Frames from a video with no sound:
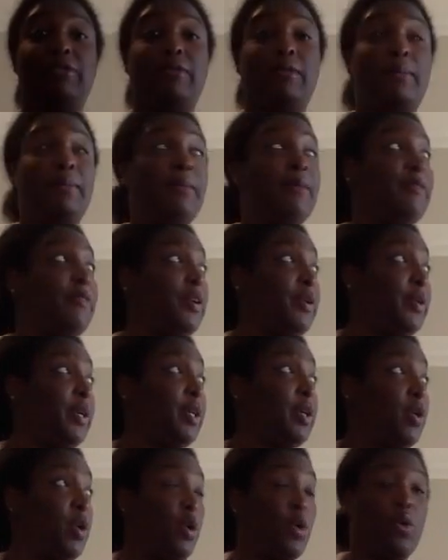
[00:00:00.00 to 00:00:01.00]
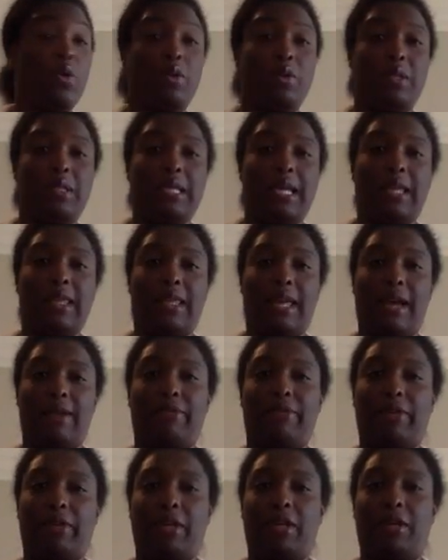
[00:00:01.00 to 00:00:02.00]
from a very cold South
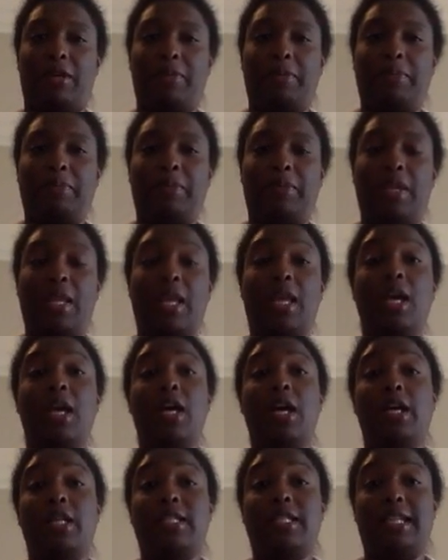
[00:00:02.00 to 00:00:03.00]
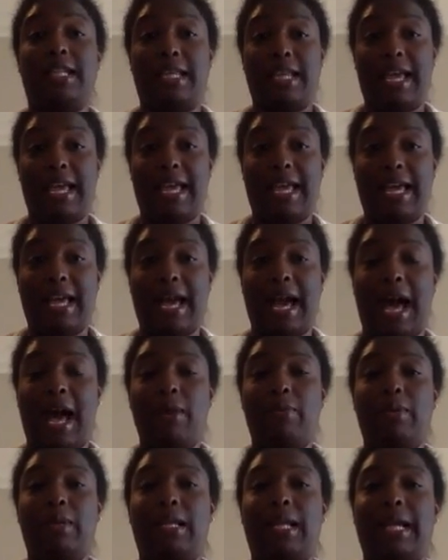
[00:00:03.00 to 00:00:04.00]
Africa. Today,
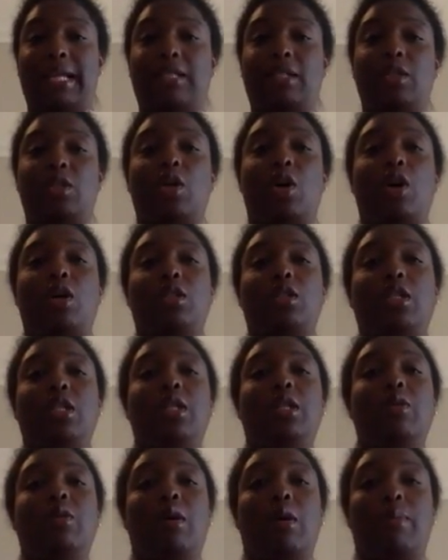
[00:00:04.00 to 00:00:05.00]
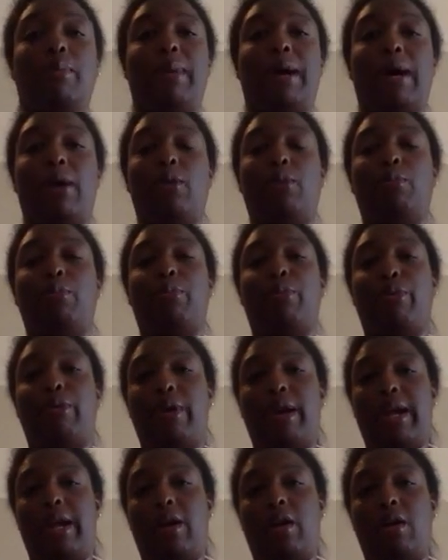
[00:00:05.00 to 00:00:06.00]
I would like to talk to you about
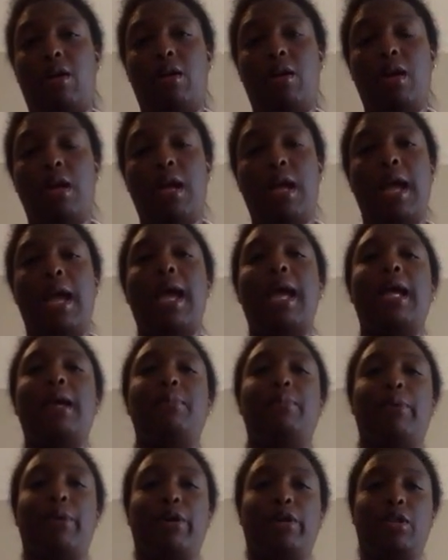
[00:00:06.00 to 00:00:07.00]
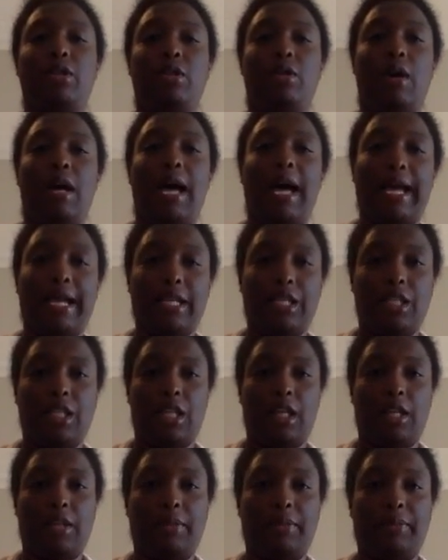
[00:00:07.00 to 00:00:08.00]
prayer and personal
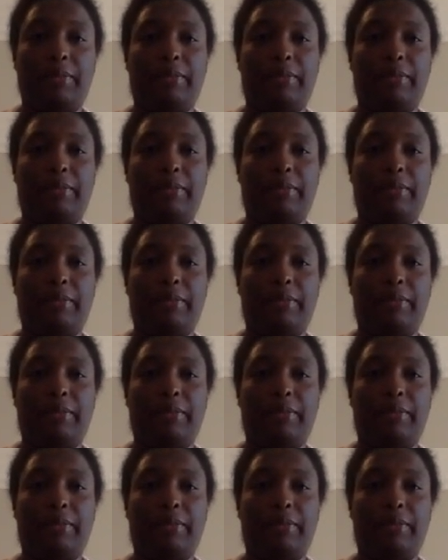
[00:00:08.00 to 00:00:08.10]
hygiene.